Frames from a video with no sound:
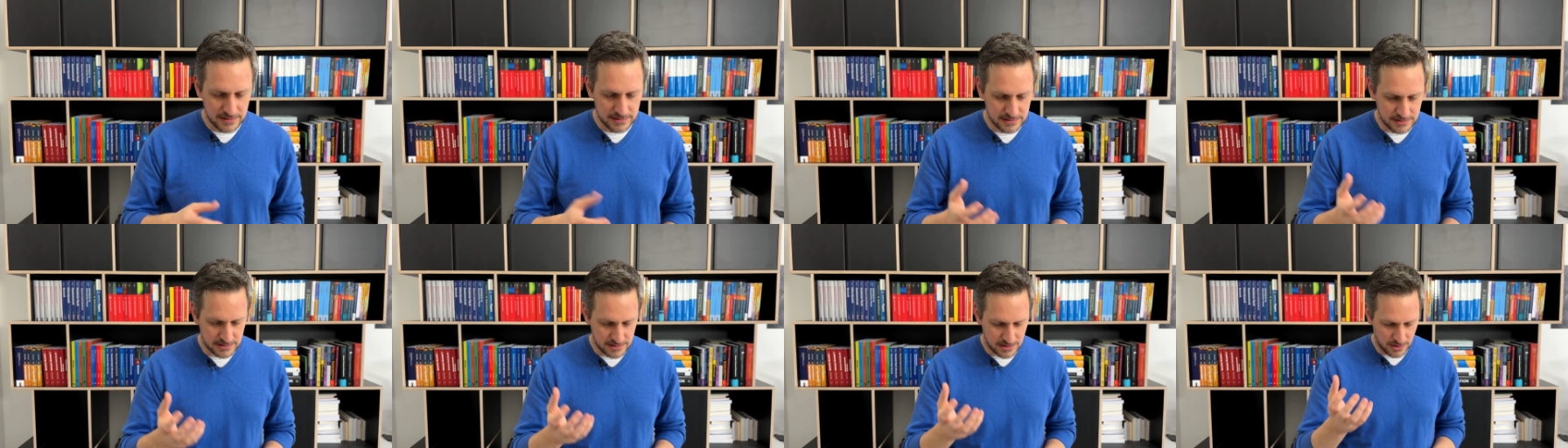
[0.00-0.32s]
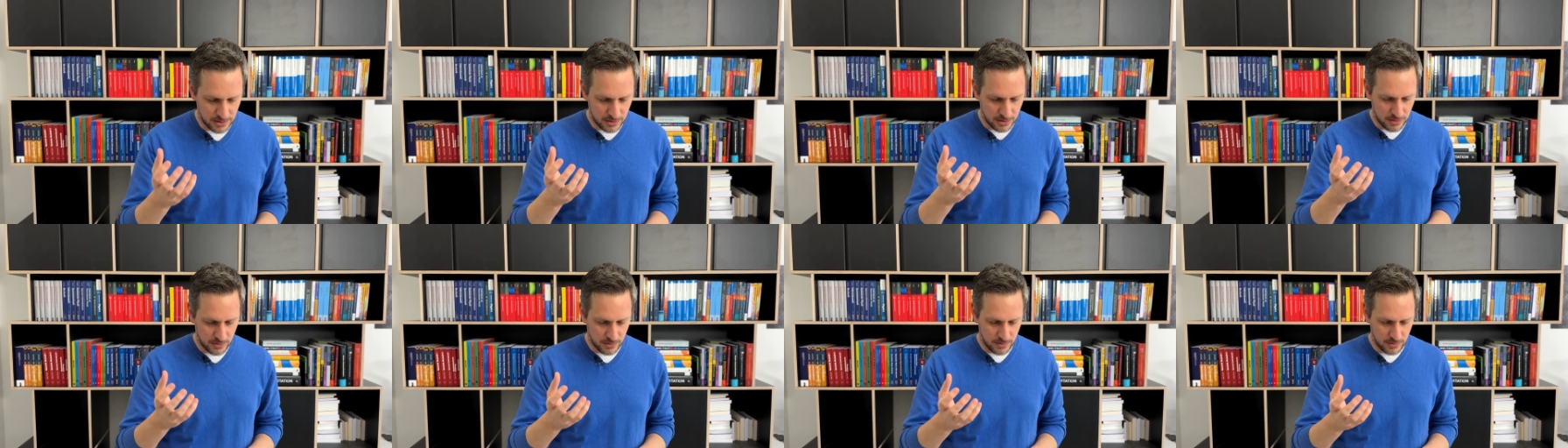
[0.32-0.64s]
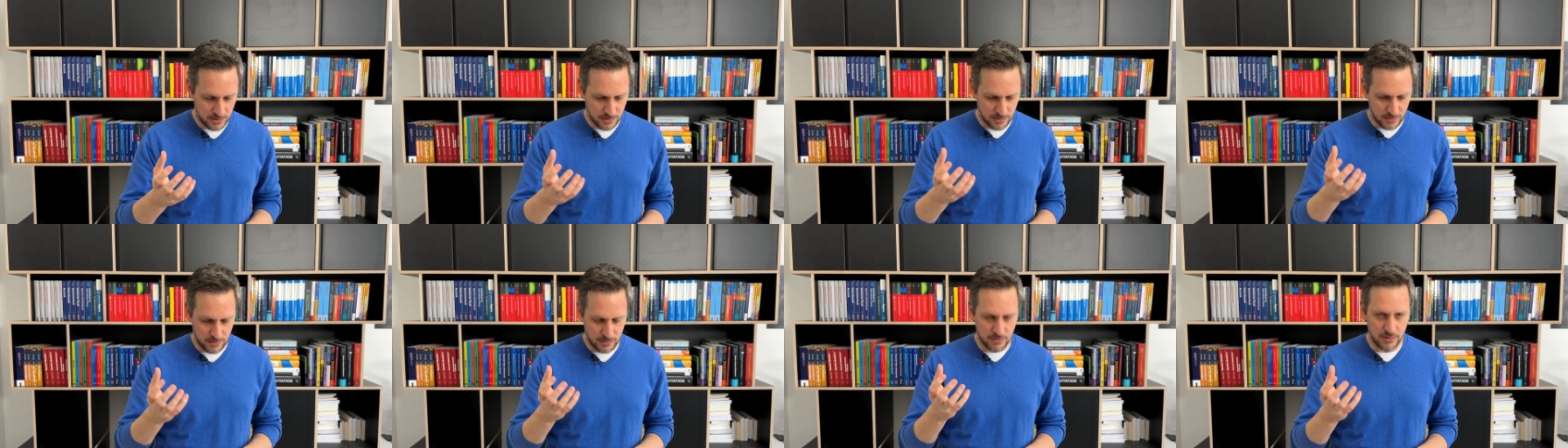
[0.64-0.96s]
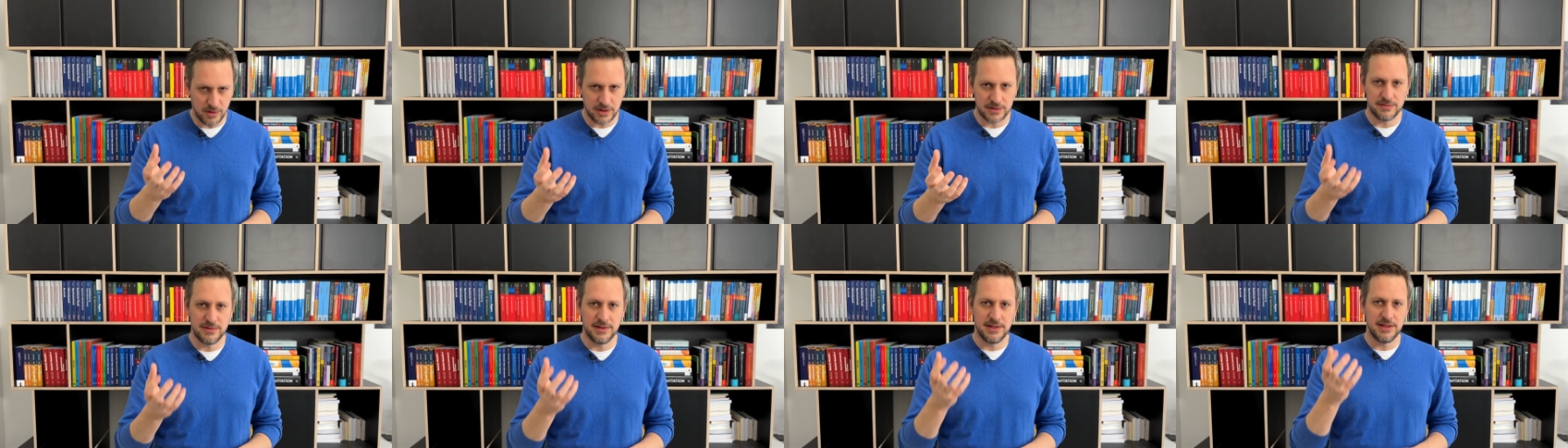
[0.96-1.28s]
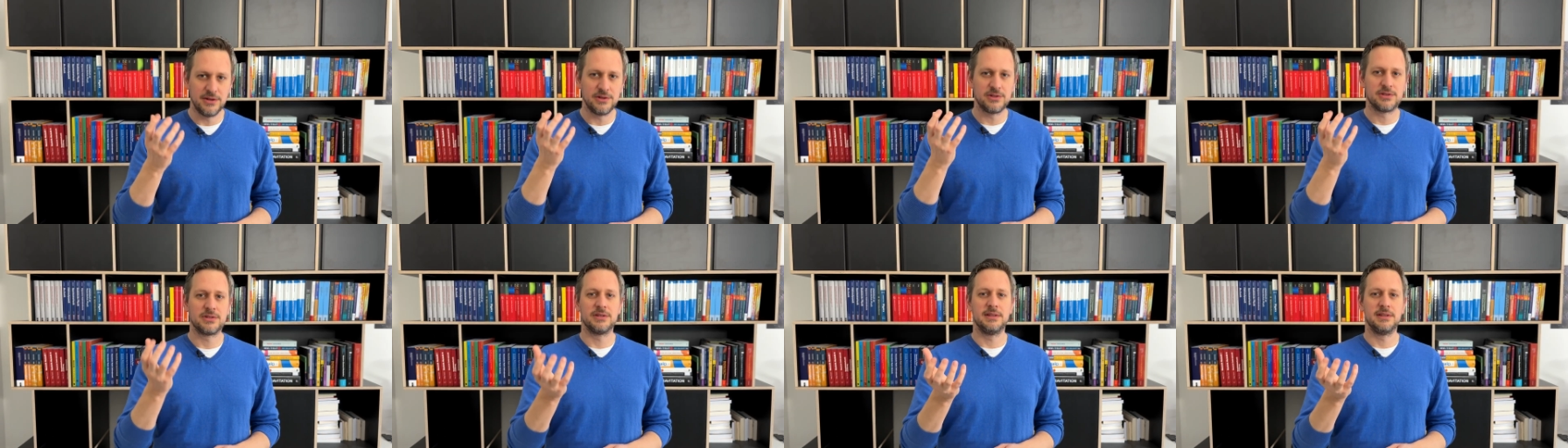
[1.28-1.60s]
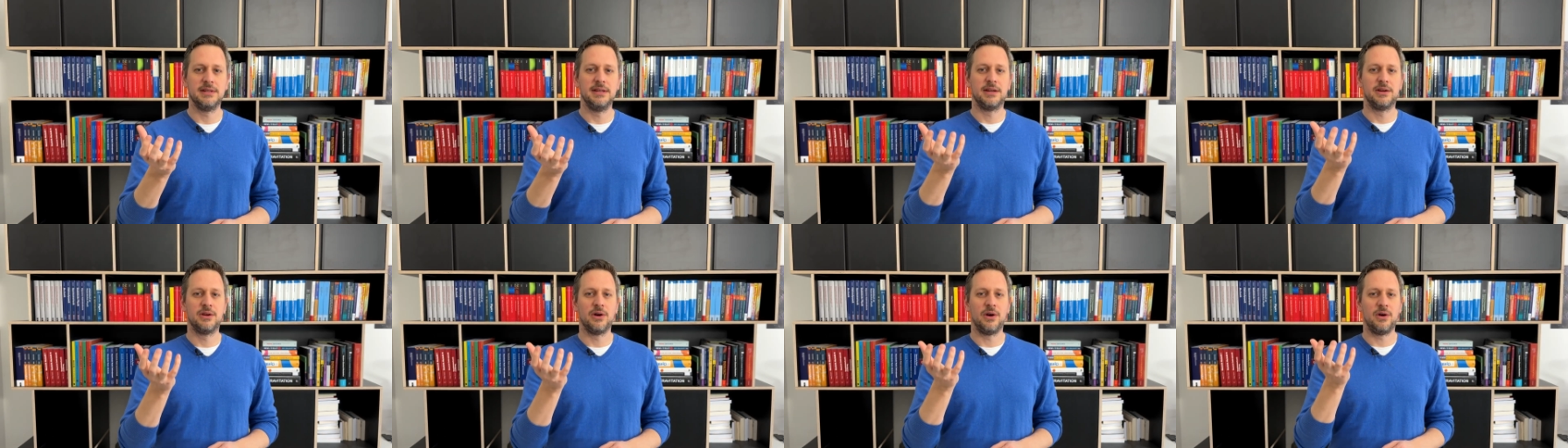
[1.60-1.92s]
So what we
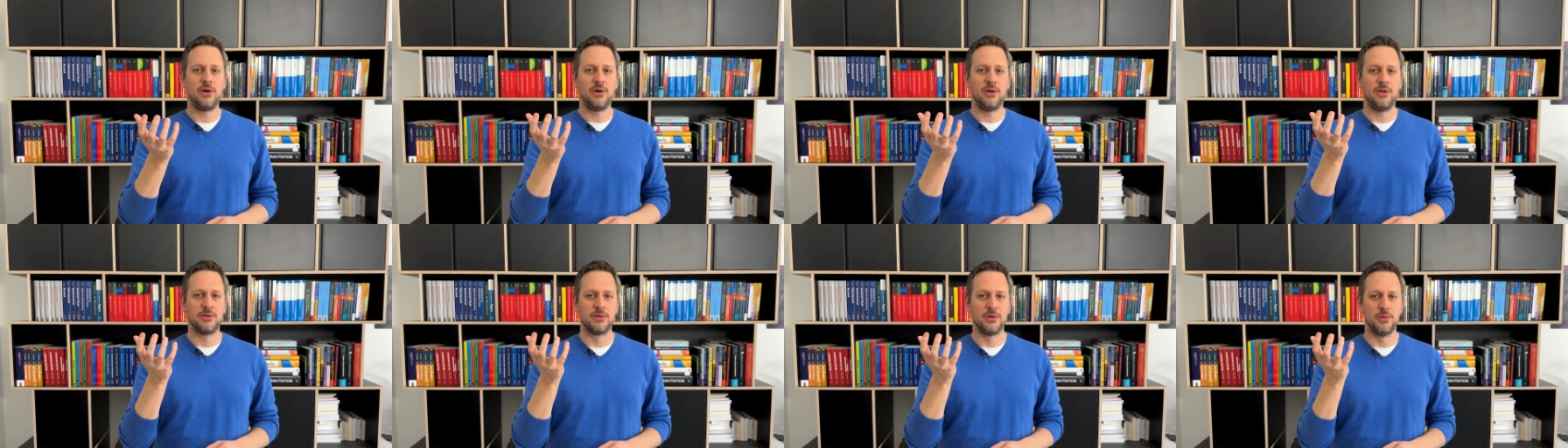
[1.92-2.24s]
usually call